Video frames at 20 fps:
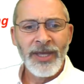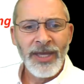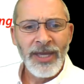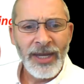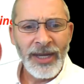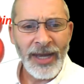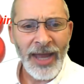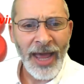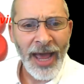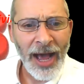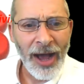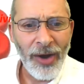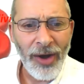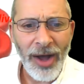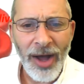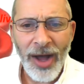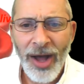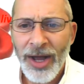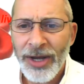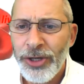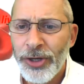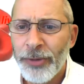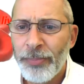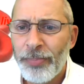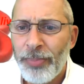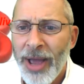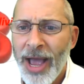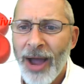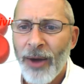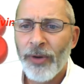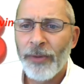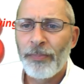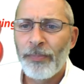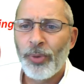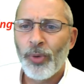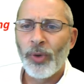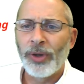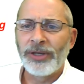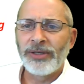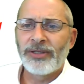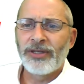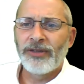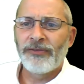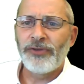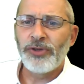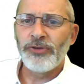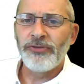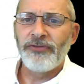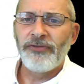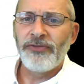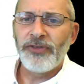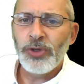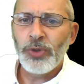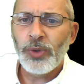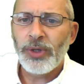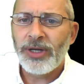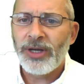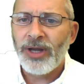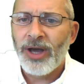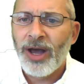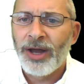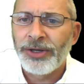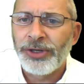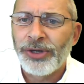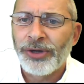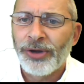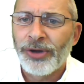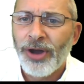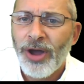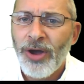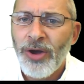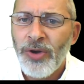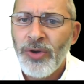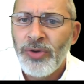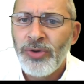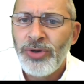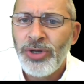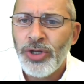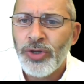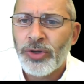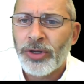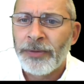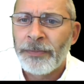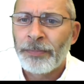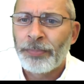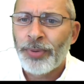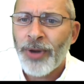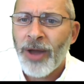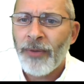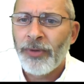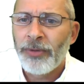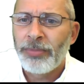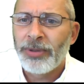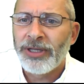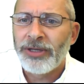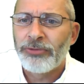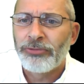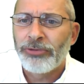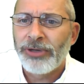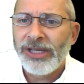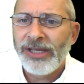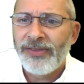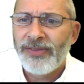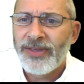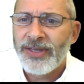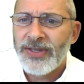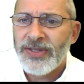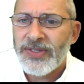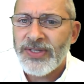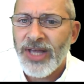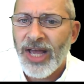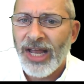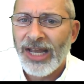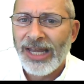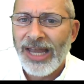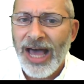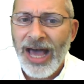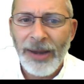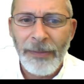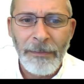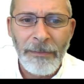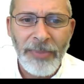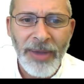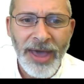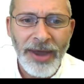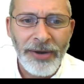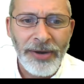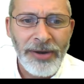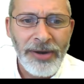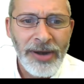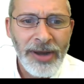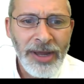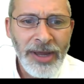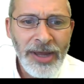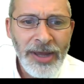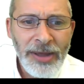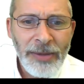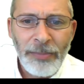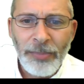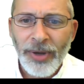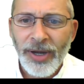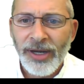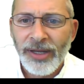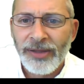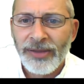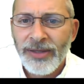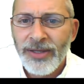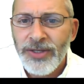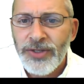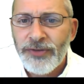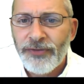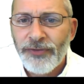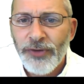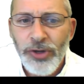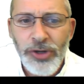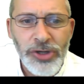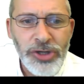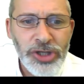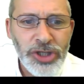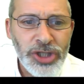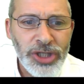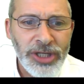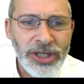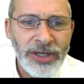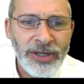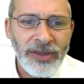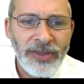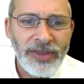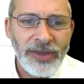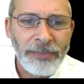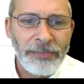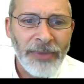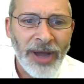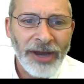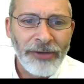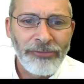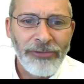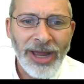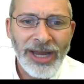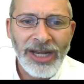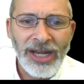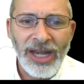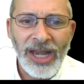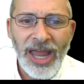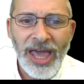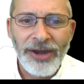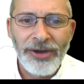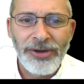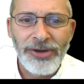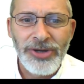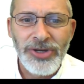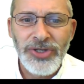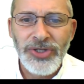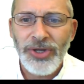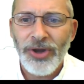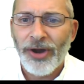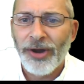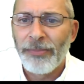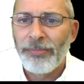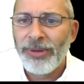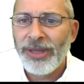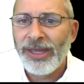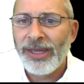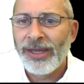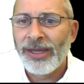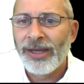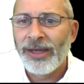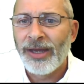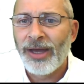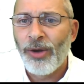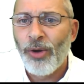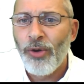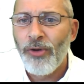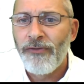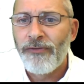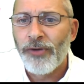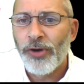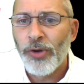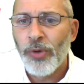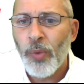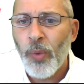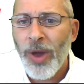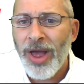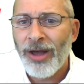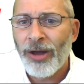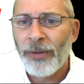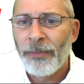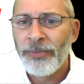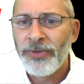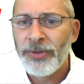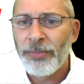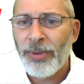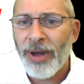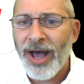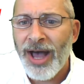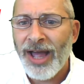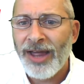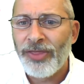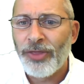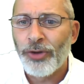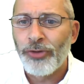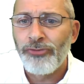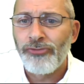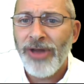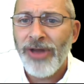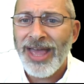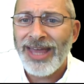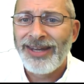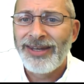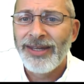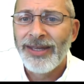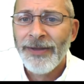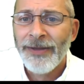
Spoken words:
Now, on your PowerPoint, if you view it on your own, you can probably read this a lot better. But in this version, my red letters are being overwhelmed by the red